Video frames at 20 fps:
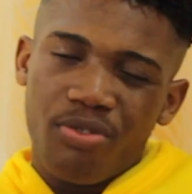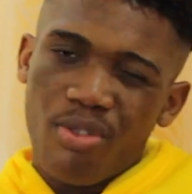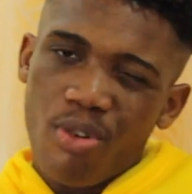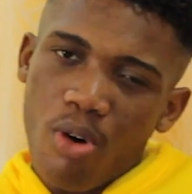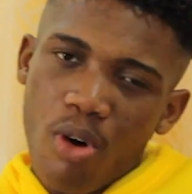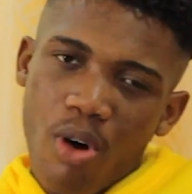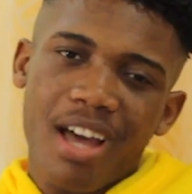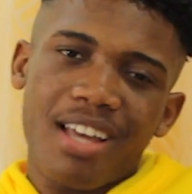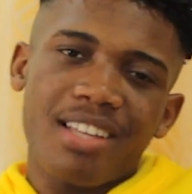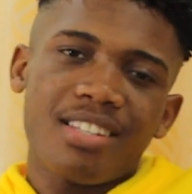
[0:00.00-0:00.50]

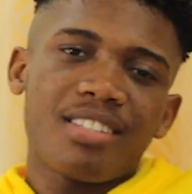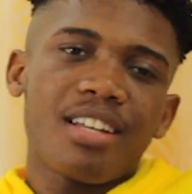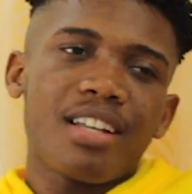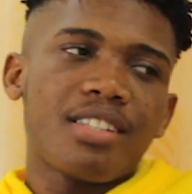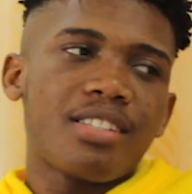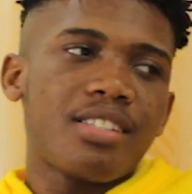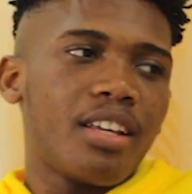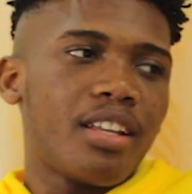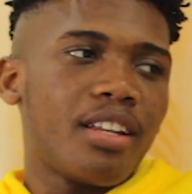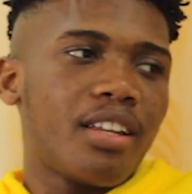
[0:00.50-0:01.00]
before I
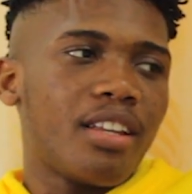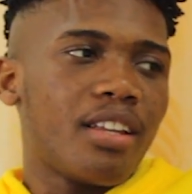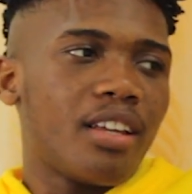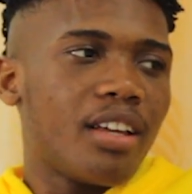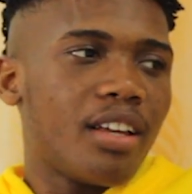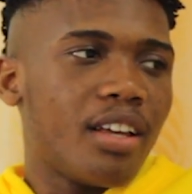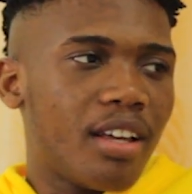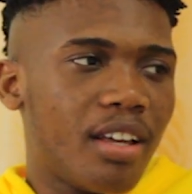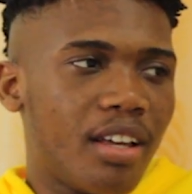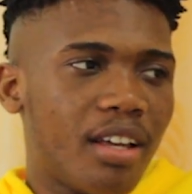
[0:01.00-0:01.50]
started
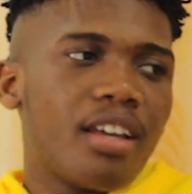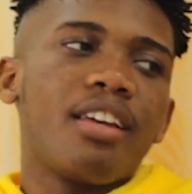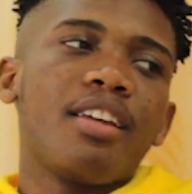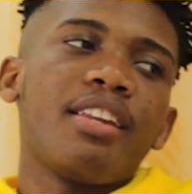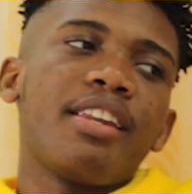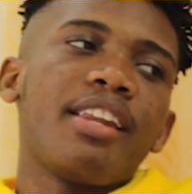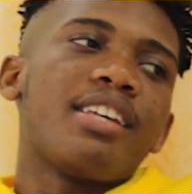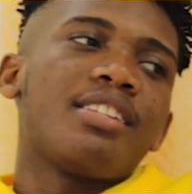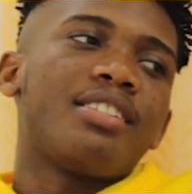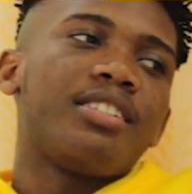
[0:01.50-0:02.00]

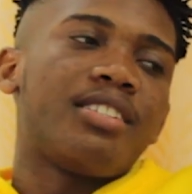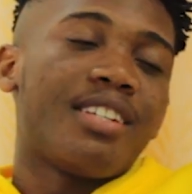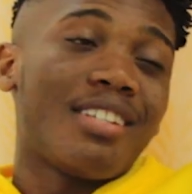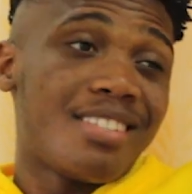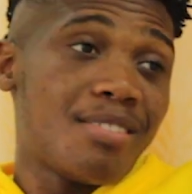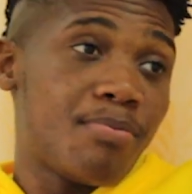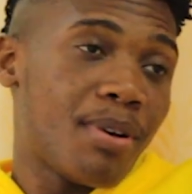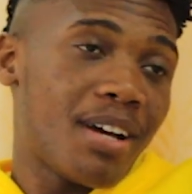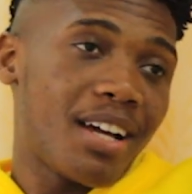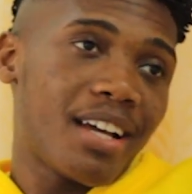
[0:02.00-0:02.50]
in
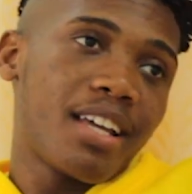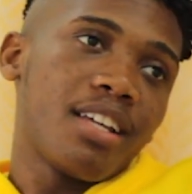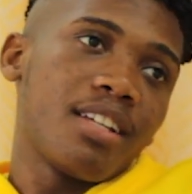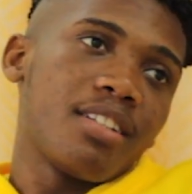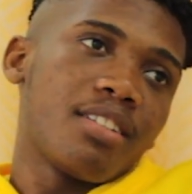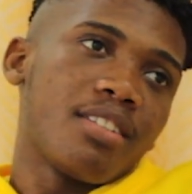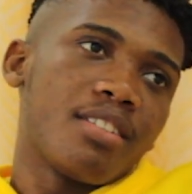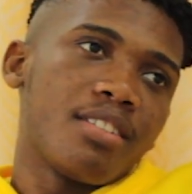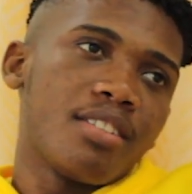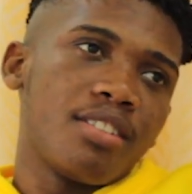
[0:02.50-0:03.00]
SHS,
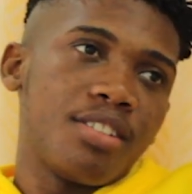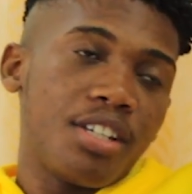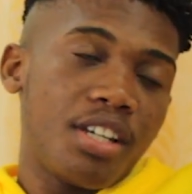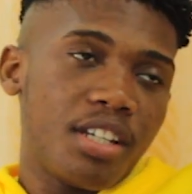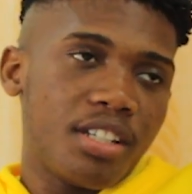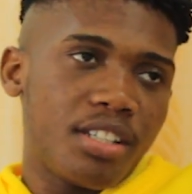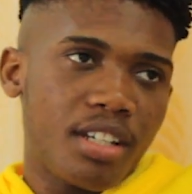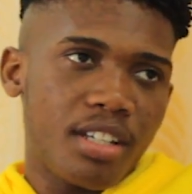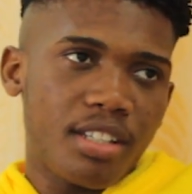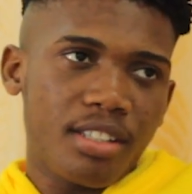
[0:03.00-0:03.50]
back in
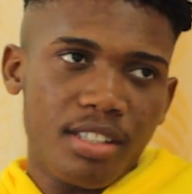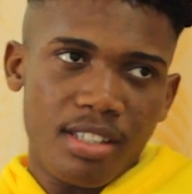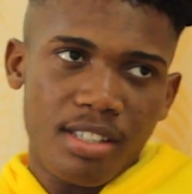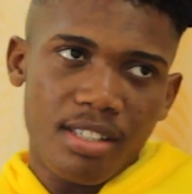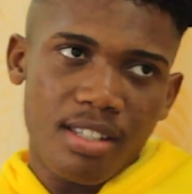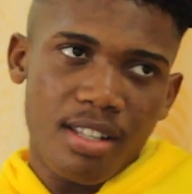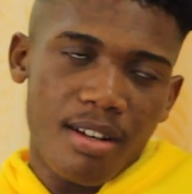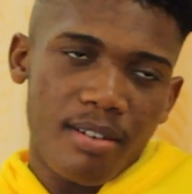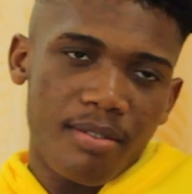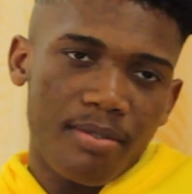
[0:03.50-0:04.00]
JHS
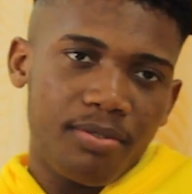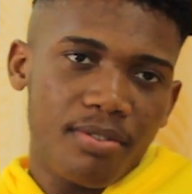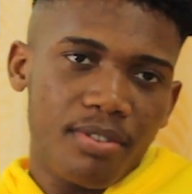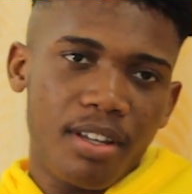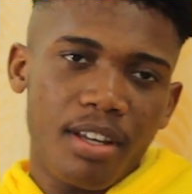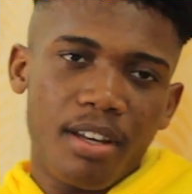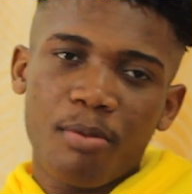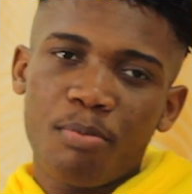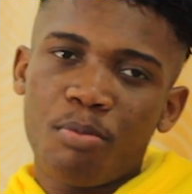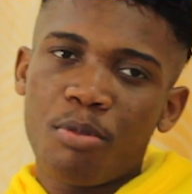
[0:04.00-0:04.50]
and stuff.
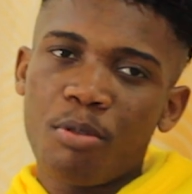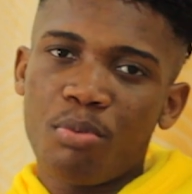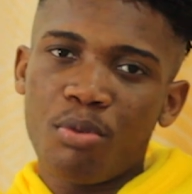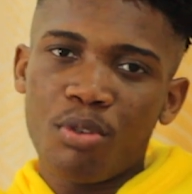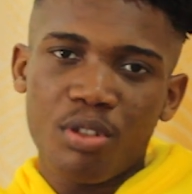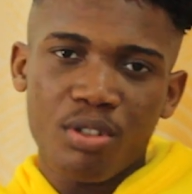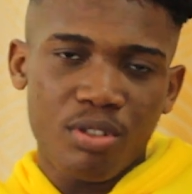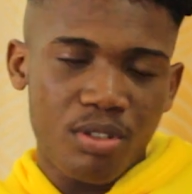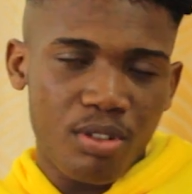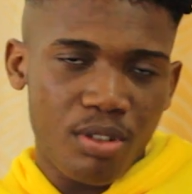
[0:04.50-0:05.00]
Yeah,
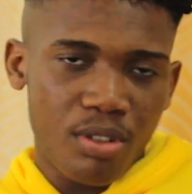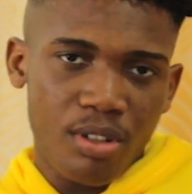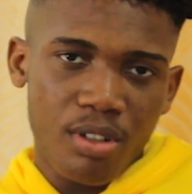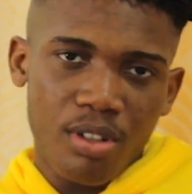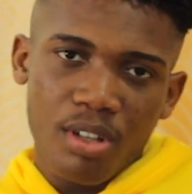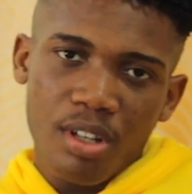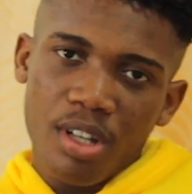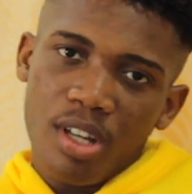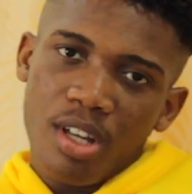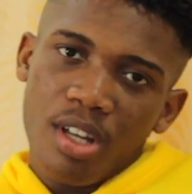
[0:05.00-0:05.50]
people used to
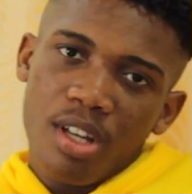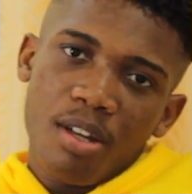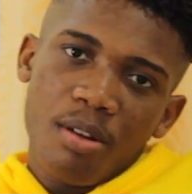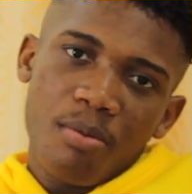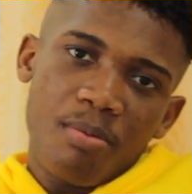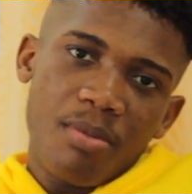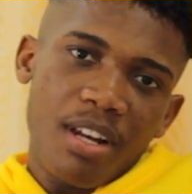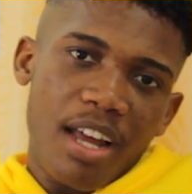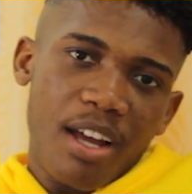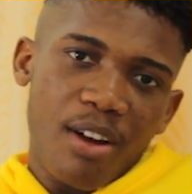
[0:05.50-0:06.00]

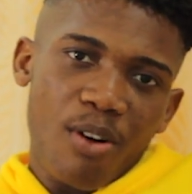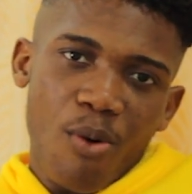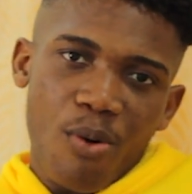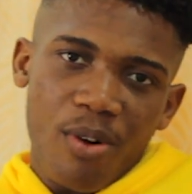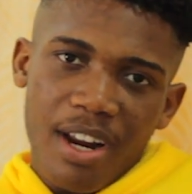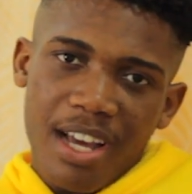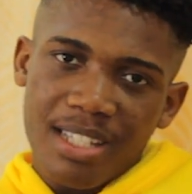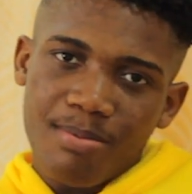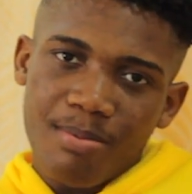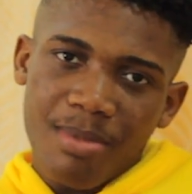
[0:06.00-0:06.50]
be like,
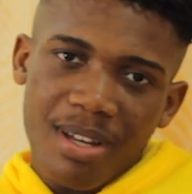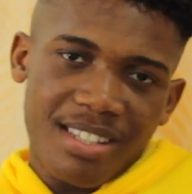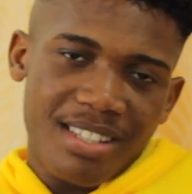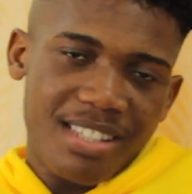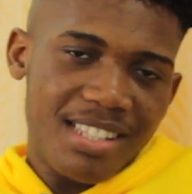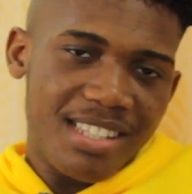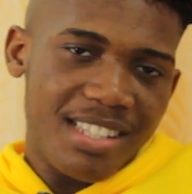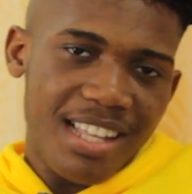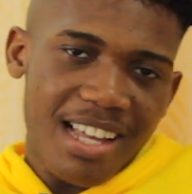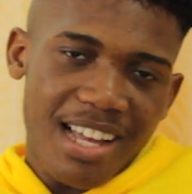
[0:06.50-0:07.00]
"Oh, that's
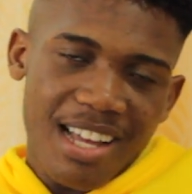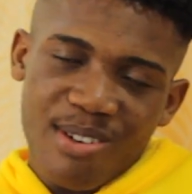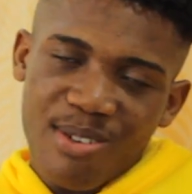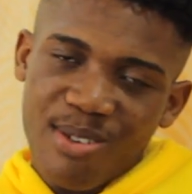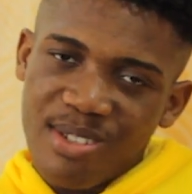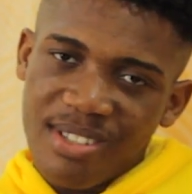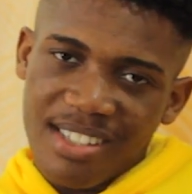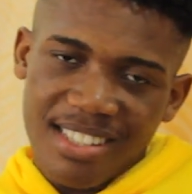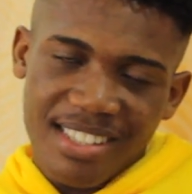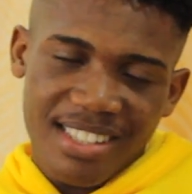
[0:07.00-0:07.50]
my sister. I
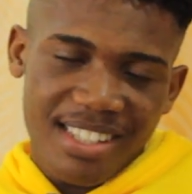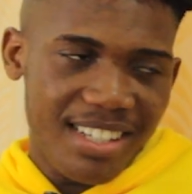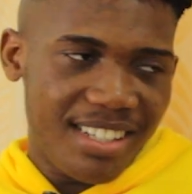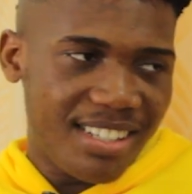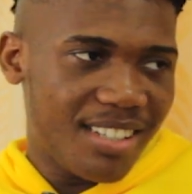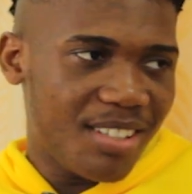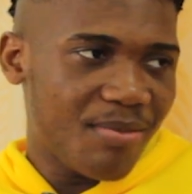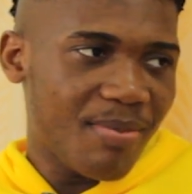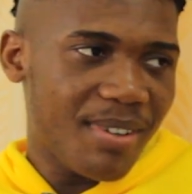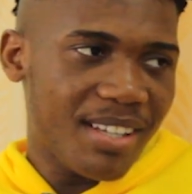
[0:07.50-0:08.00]
don't want to
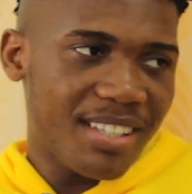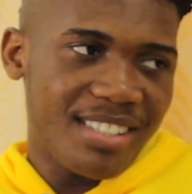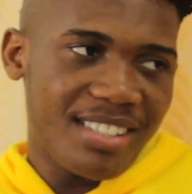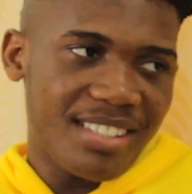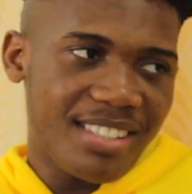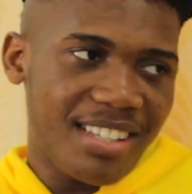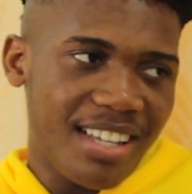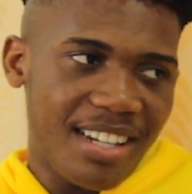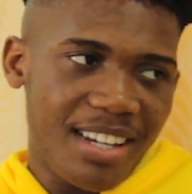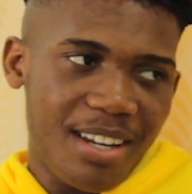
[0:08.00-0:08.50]
say she's my
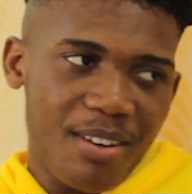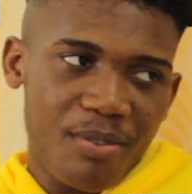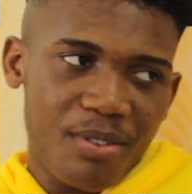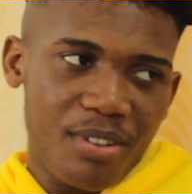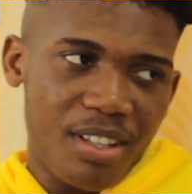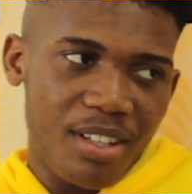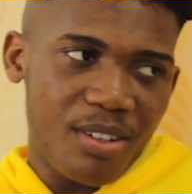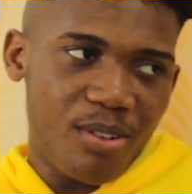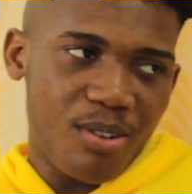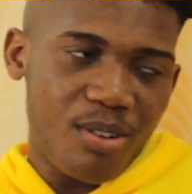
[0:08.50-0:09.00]
sister and
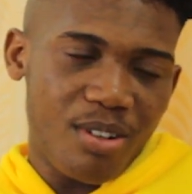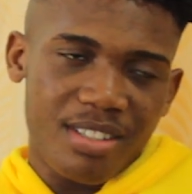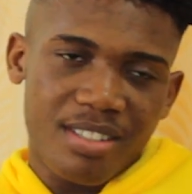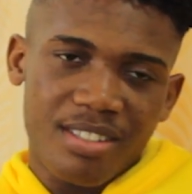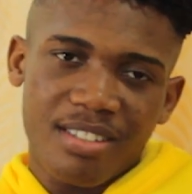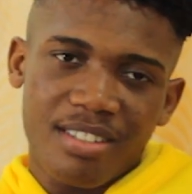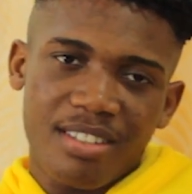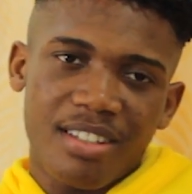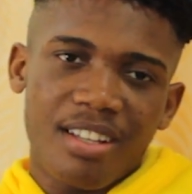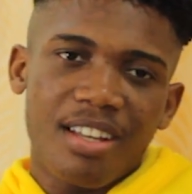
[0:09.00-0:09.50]
everything,"
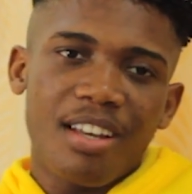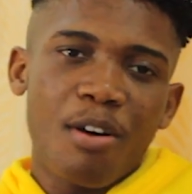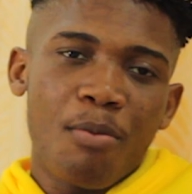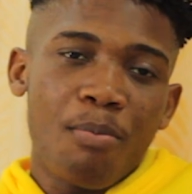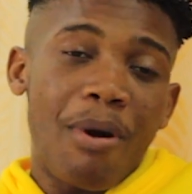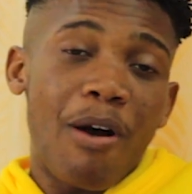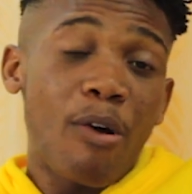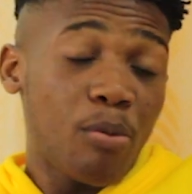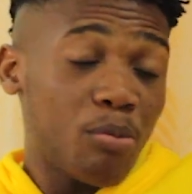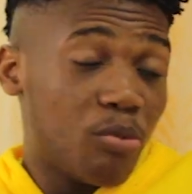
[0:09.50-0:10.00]
because
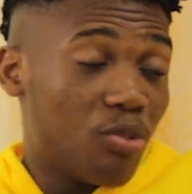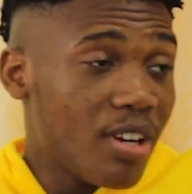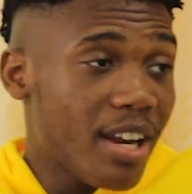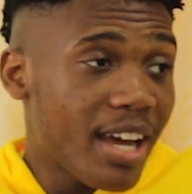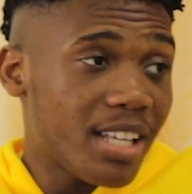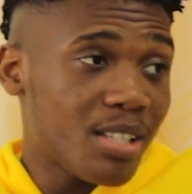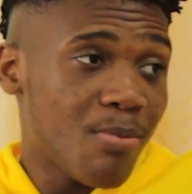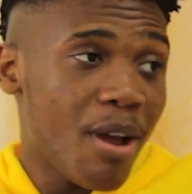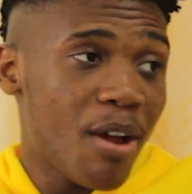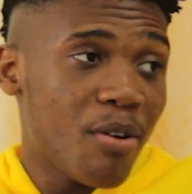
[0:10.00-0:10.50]
Malcolm
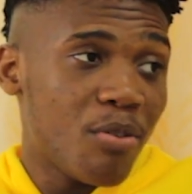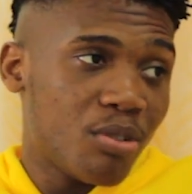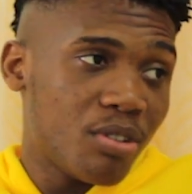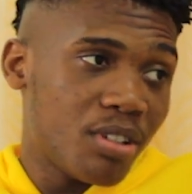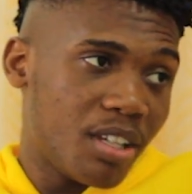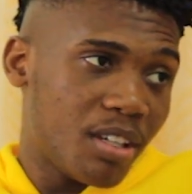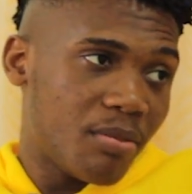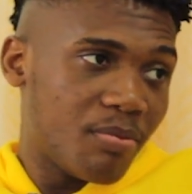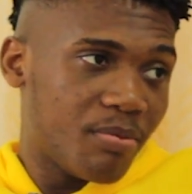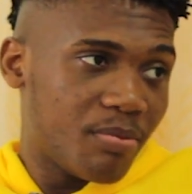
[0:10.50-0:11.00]
Nuna is my
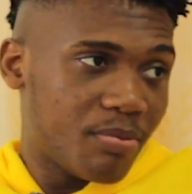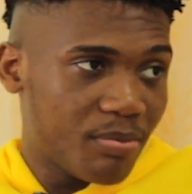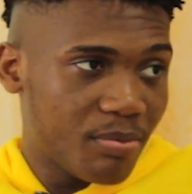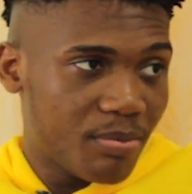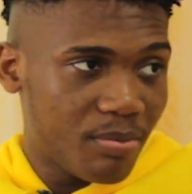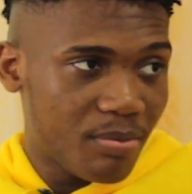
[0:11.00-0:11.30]
real name.